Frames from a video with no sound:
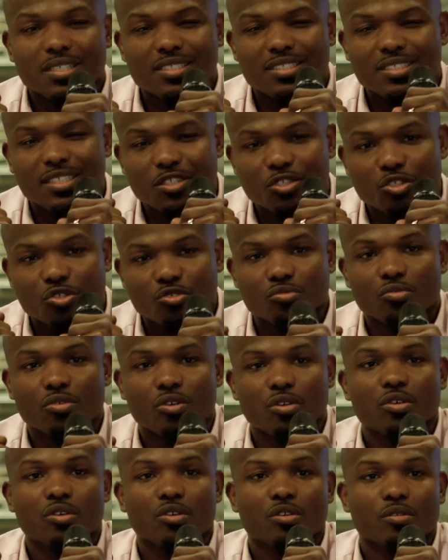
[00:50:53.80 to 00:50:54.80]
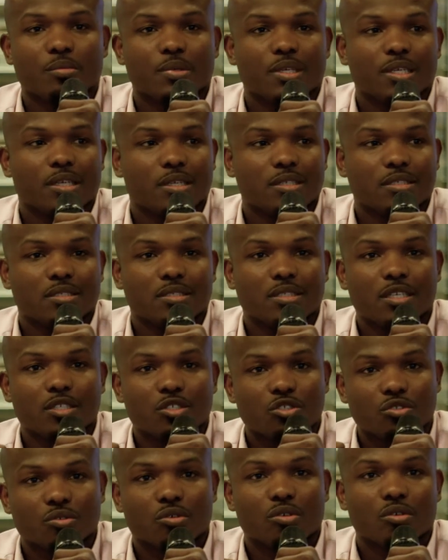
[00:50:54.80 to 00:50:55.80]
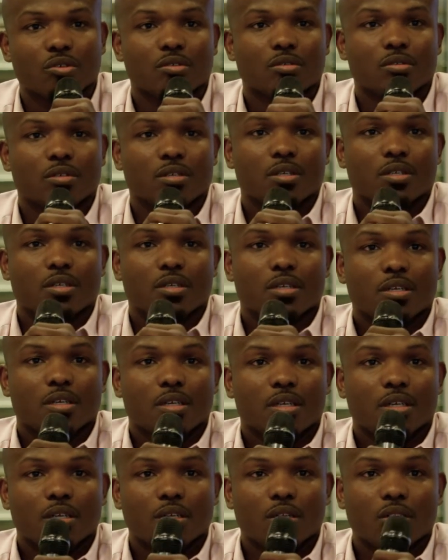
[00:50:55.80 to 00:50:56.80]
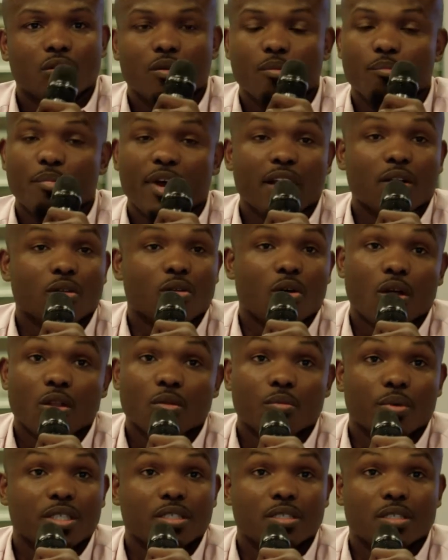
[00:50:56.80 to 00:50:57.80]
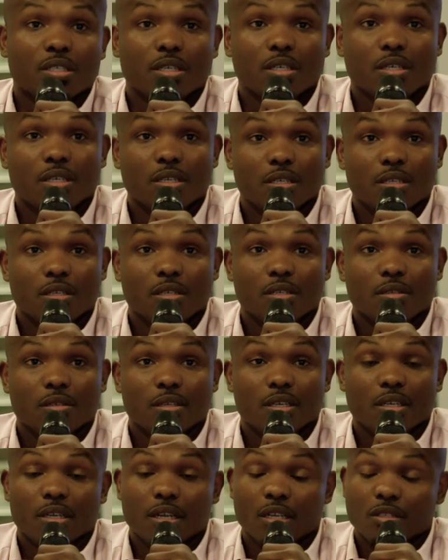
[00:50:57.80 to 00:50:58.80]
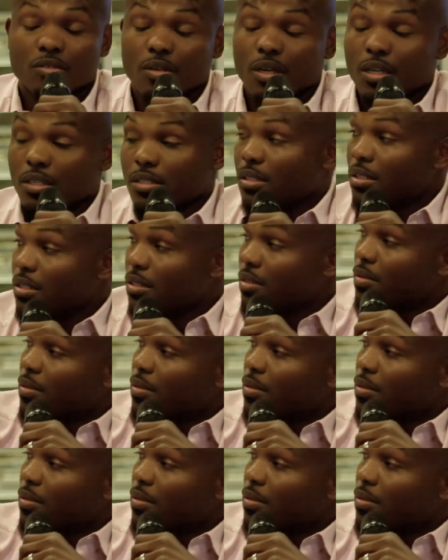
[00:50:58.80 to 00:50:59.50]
to stay strong, man. Stay strong, you know, and battle all the way to the end. And that's what I've done.